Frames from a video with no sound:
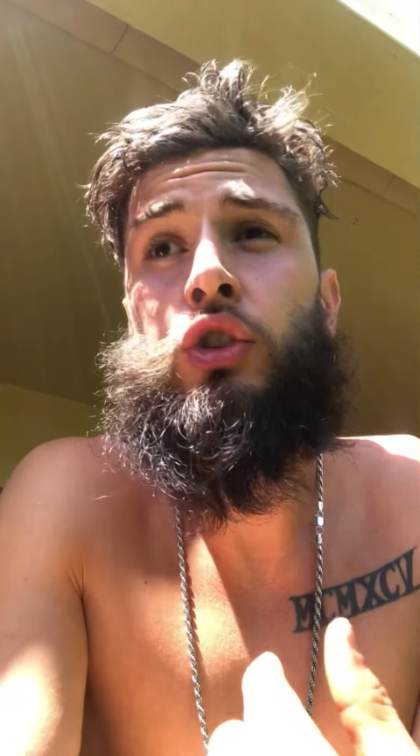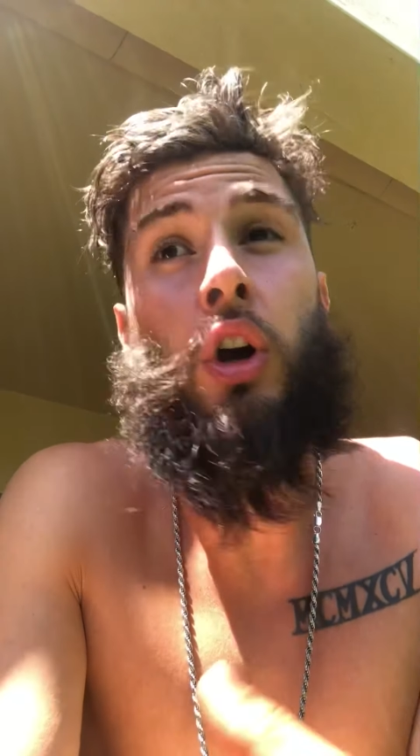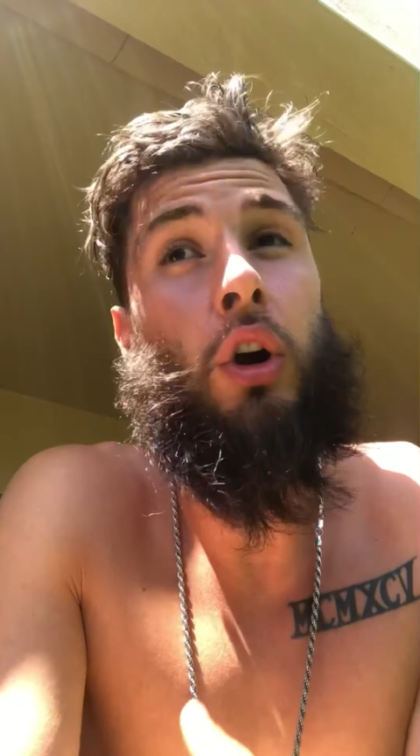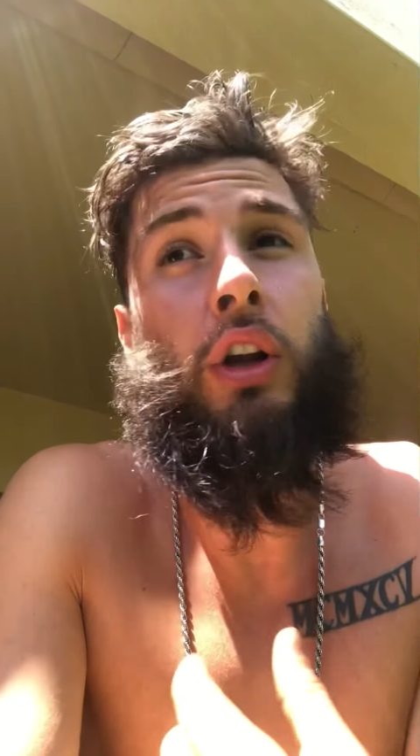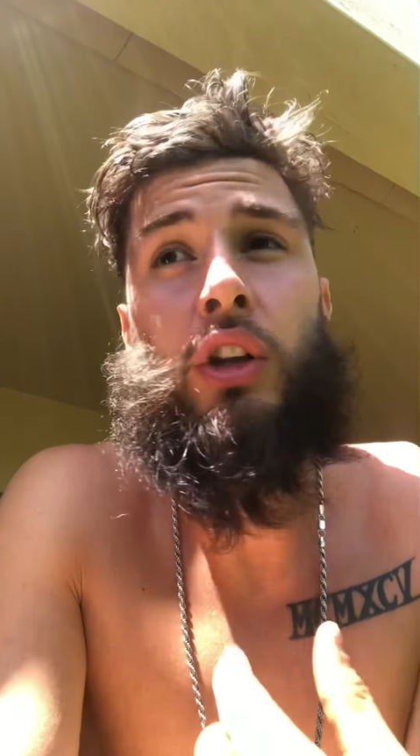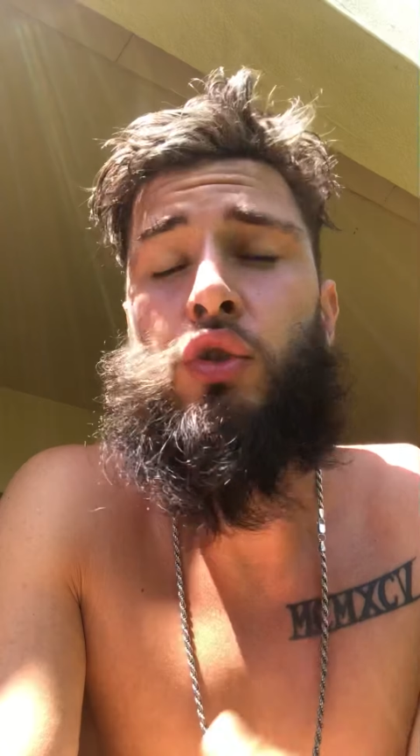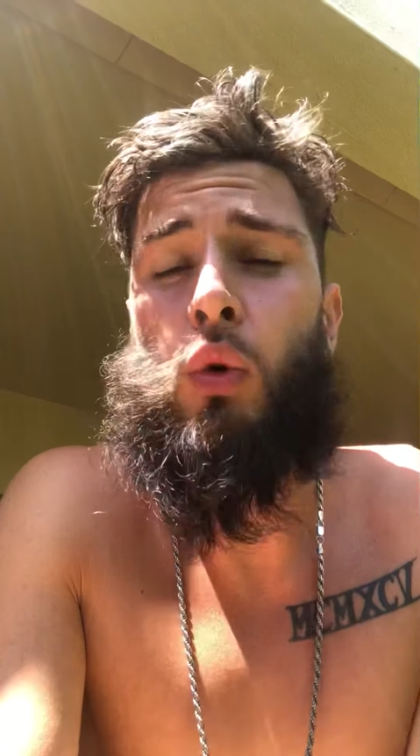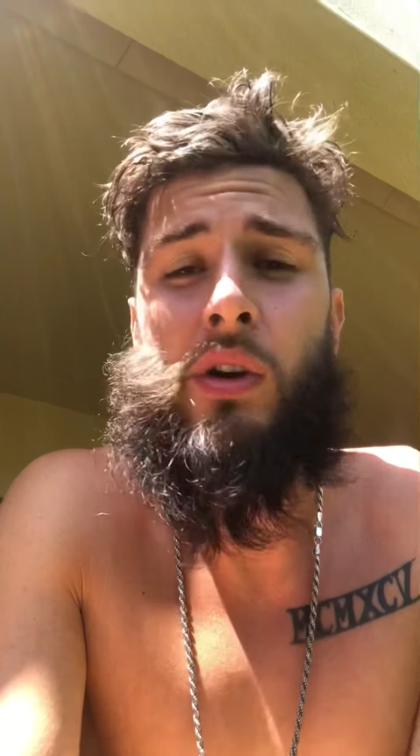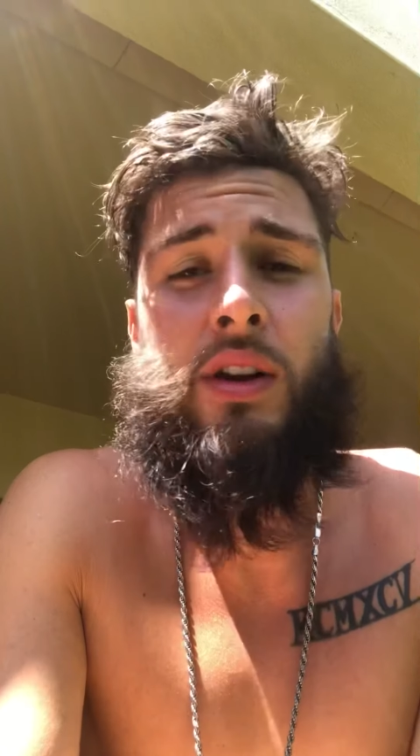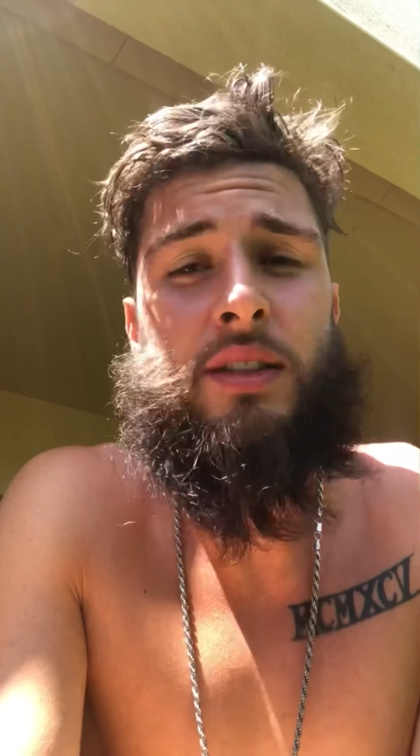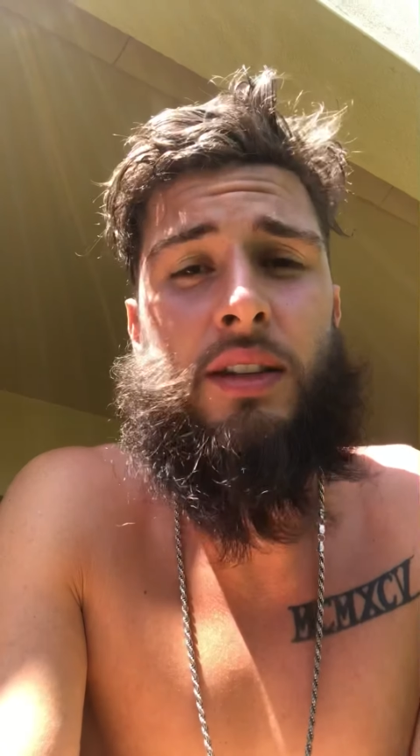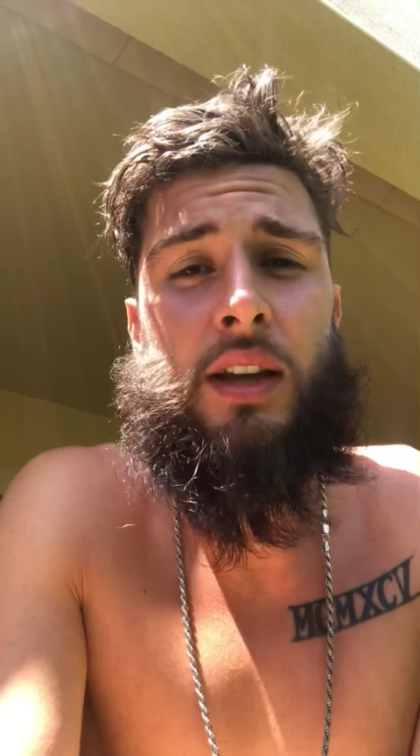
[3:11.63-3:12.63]
turning
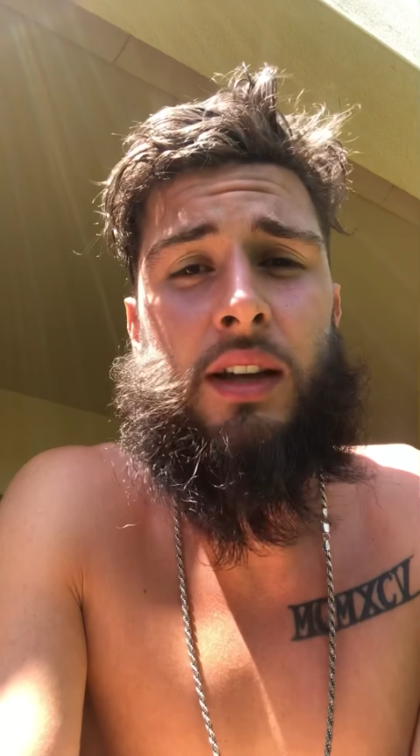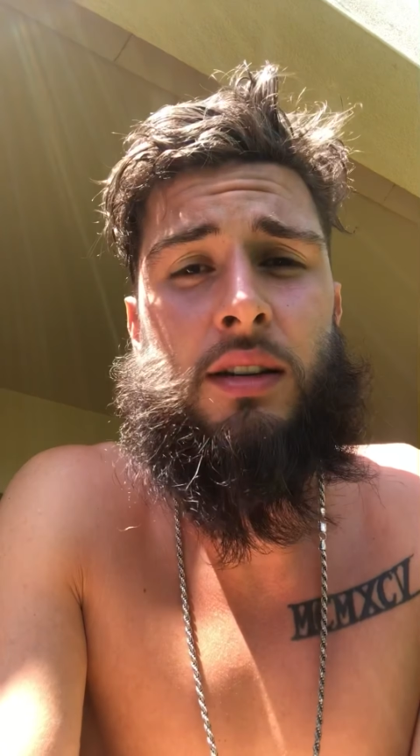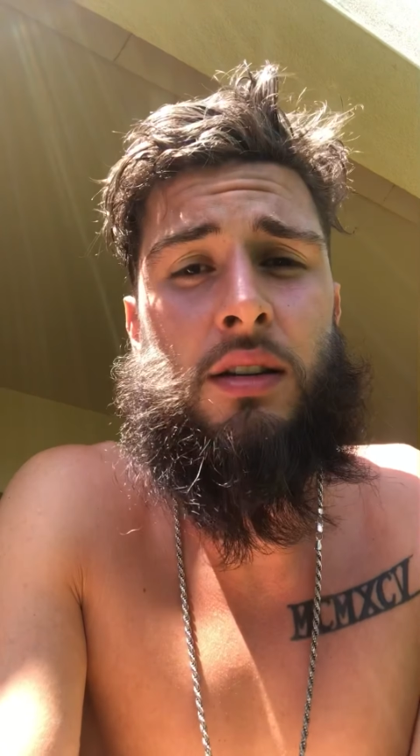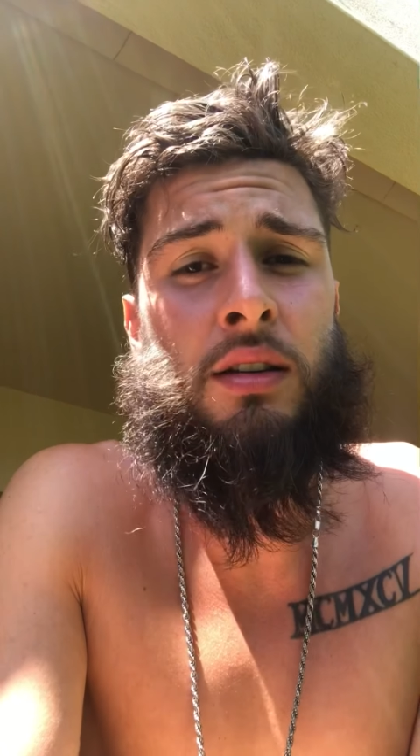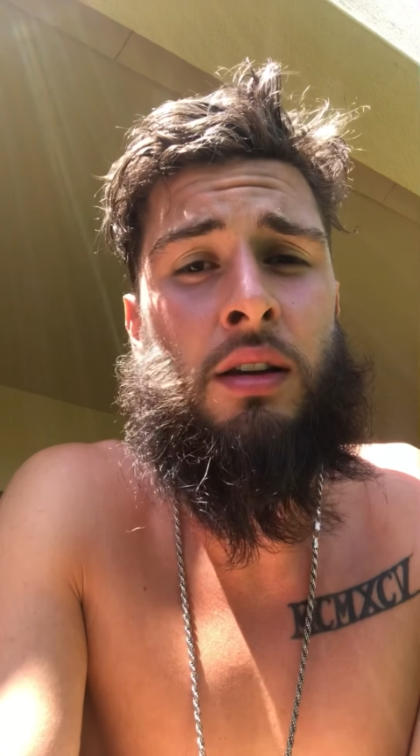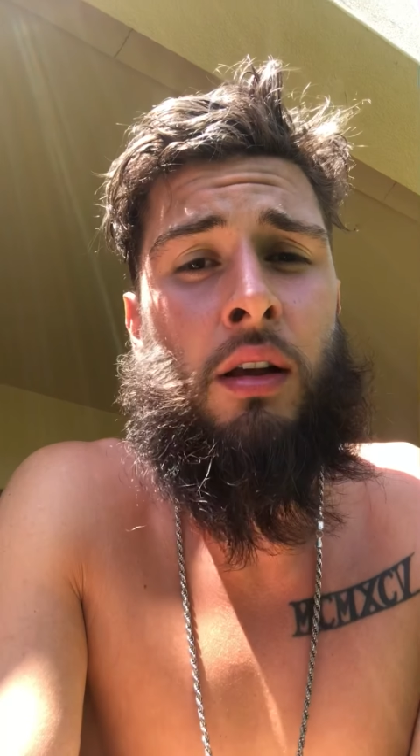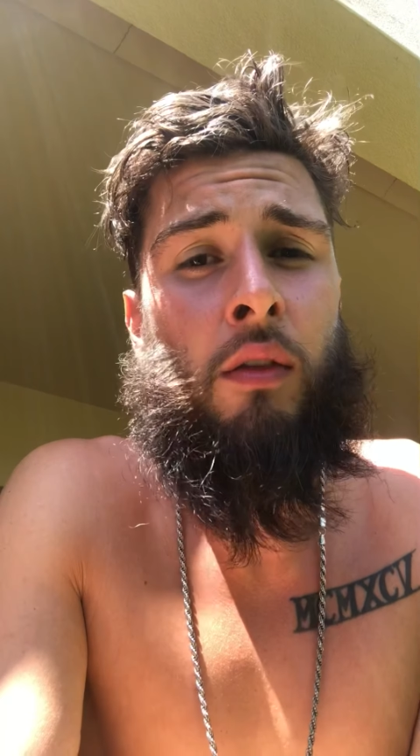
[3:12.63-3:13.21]
26.